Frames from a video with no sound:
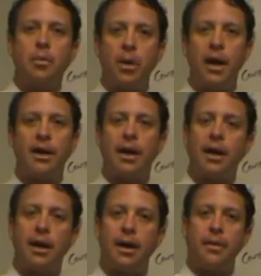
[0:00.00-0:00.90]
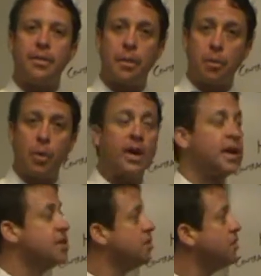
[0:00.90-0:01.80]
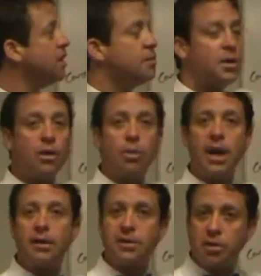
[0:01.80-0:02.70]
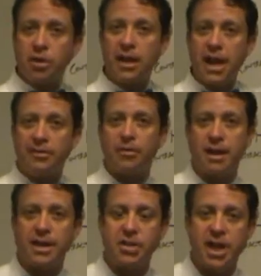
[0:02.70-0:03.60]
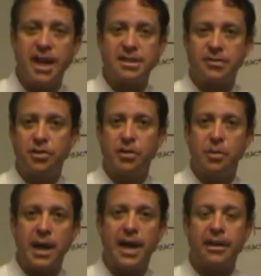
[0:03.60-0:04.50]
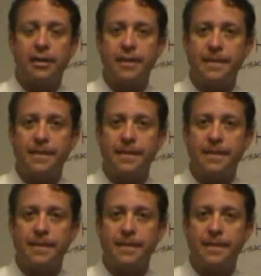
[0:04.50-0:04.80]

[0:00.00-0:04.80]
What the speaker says: but the point is you need to be aware that you're going to have to write checks if you're the buyer